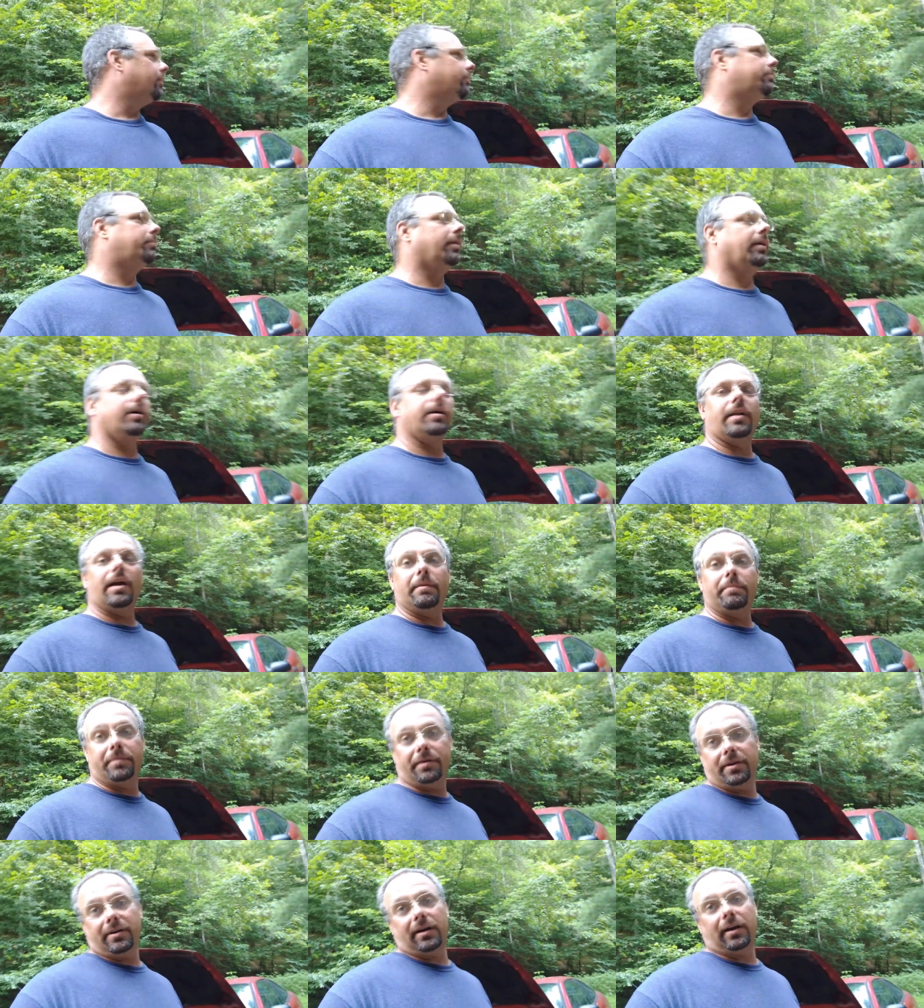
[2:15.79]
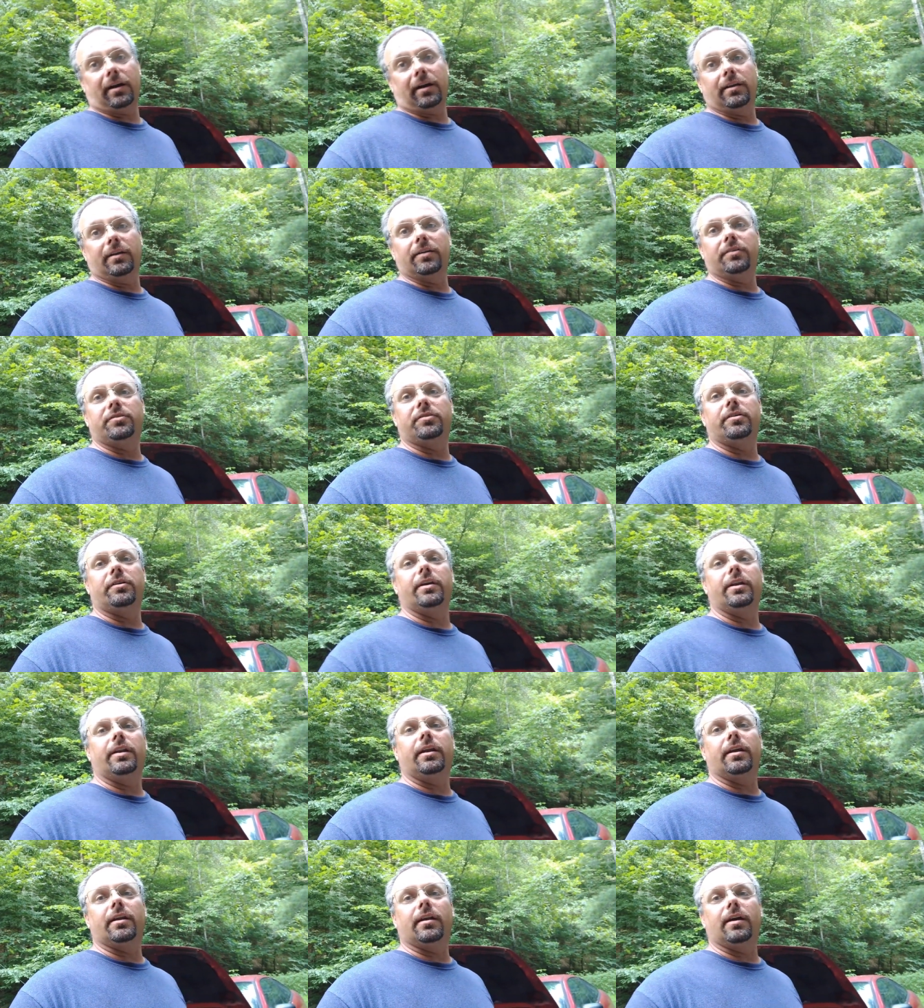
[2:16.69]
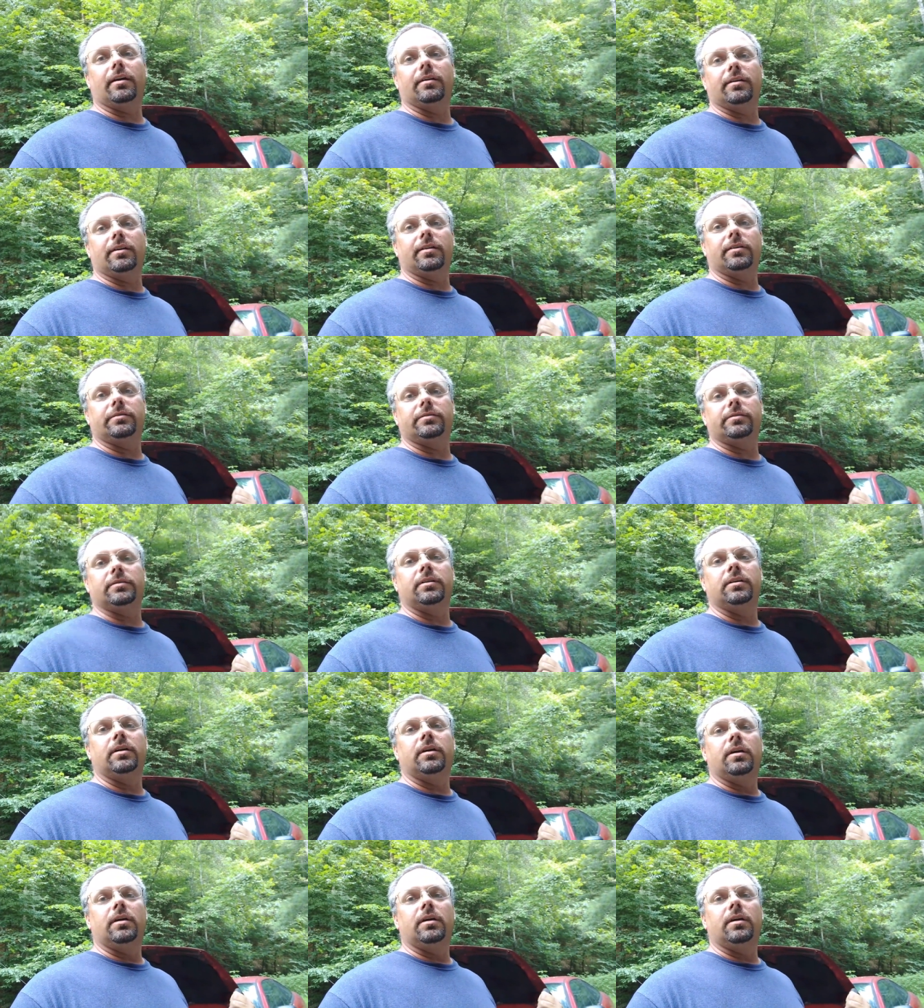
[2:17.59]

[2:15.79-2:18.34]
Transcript: but I put an air conditioner in it like this.